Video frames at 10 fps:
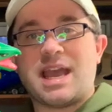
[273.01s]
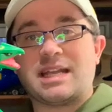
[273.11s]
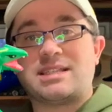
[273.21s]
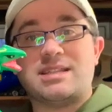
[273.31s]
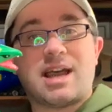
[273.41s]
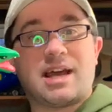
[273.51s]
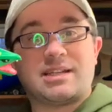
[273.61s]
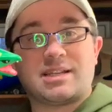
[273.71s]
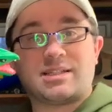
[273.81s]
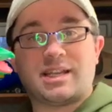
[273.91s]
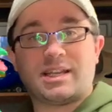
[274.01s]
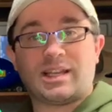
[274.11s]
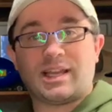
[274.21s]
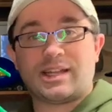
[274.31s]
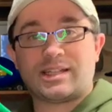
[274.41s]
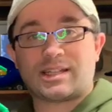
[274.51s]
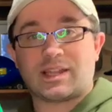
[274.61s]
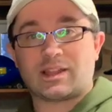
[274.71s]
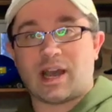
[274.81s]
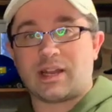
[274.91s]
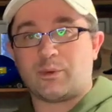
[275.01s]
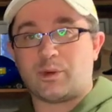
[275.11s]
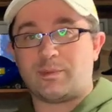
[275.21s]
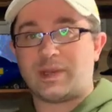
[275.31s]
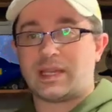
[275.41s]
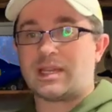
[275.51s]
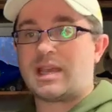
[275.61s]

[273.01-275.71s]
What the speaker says: it's not as articulated as I thought it would be.